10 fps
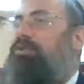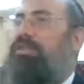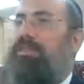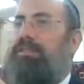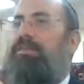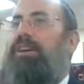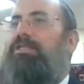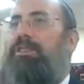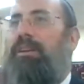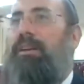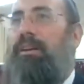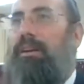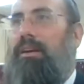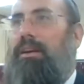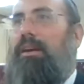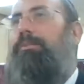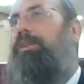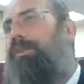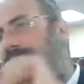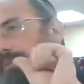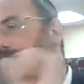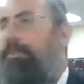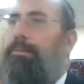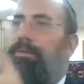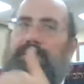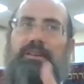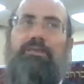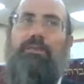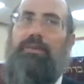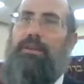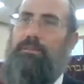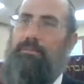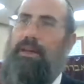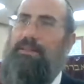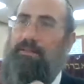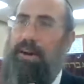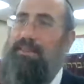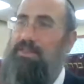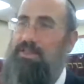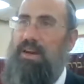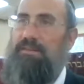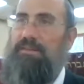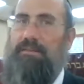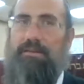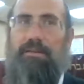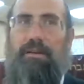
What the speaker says: Shittas Rashi because so many people disagree with him. That's what he writes in the Shatzir.